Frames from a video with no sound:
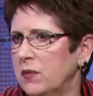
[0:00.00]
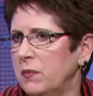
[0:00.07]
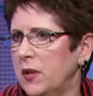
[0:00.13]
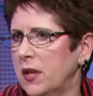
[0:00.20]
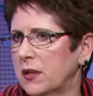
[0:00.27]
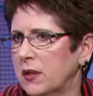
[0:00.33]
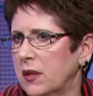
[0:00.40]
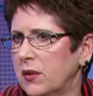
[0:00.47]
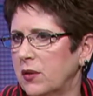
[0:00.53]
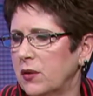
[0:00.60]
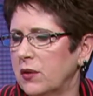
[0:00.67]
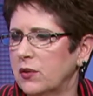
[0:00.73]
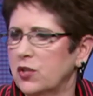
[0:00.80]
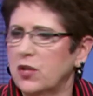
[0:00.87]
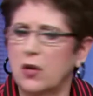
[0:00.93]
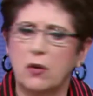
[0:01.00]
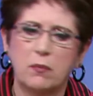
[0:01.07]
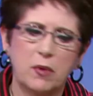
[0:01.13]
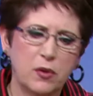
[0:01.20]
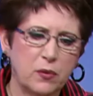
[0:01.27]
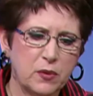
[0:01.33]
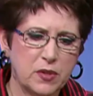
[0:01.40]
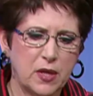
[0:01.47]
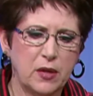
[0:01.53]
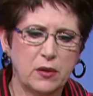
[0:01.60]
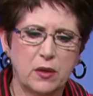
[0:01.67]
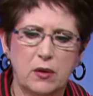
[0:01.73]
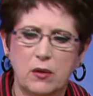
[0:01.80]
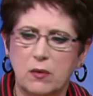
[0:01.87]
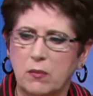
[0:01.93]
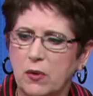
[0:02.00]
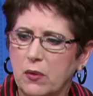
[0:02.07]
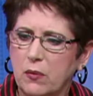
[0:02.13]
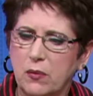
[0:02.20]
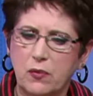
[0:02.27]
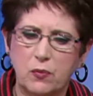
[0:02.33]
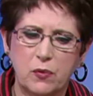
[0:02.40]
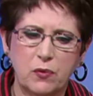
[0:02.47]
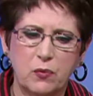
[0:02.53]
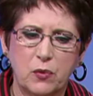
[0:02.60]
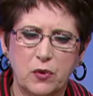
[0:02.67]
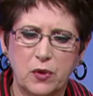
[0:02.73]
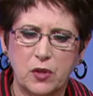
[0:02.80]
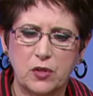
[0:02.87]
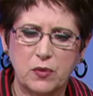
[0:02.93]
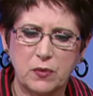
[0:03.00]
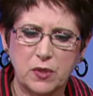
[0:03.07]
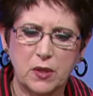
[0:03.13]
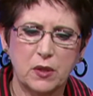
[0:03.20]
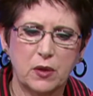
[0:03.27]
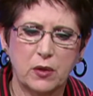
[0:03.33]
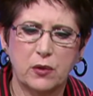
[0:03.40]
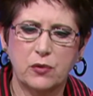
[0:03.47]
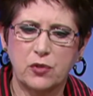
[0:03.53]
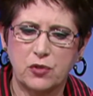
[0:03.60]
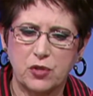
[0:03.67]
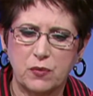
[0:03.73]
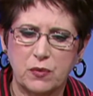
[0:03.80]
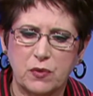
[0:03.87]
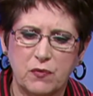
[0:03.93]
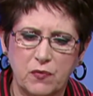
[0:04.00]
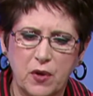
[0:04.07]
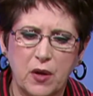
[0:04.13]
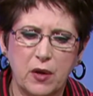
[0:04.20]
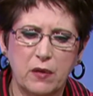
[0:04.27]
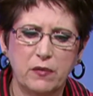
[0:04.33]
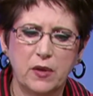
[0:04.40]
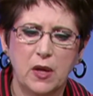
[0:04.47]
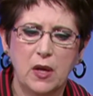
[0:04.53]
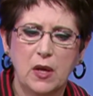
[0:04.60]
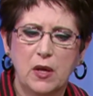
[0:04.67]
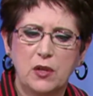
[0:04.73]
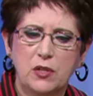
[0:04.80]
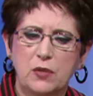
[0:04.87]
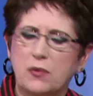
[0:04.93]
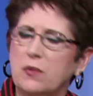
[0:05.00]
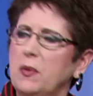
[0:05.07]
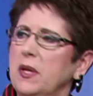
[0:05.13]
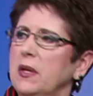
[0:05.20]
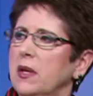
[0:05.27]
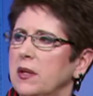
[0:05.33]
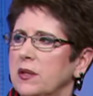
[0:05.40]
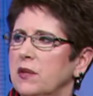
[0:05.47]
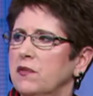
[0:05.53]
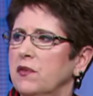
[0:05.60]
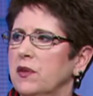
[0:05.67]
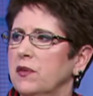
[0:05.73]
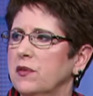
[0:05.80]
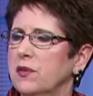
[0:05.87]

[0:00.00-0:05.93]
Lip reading: impact on her. And her mother was out there, her mother was working, she was in the culture, she was involved, she was making a difference.